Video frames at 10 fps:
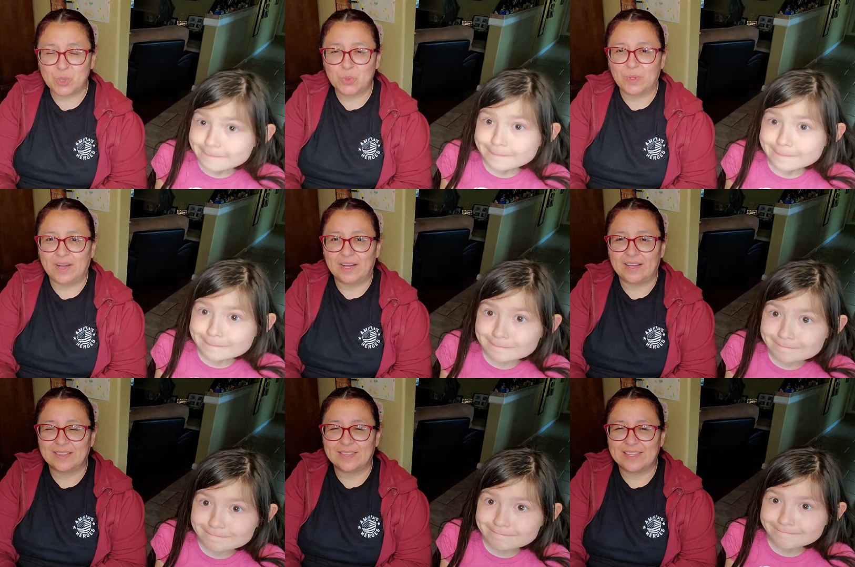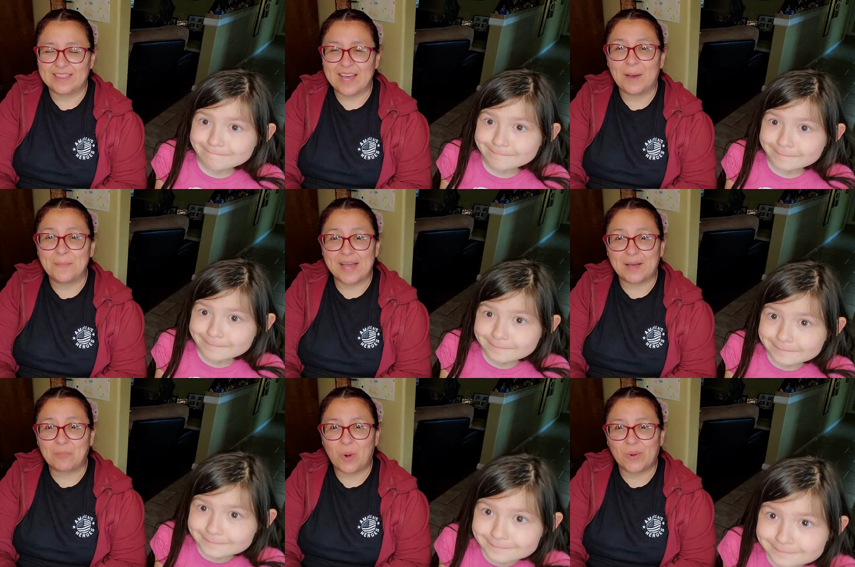Speaker 1: to uh, the
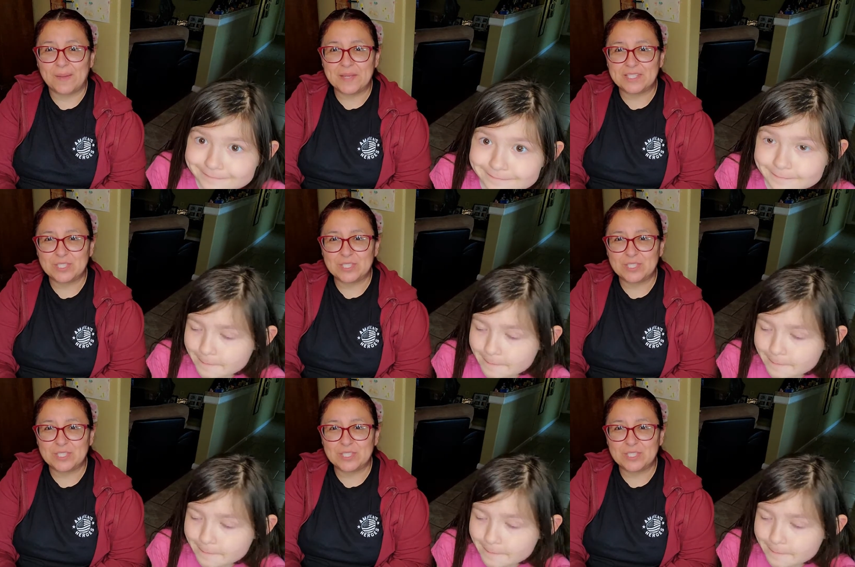Abeka program that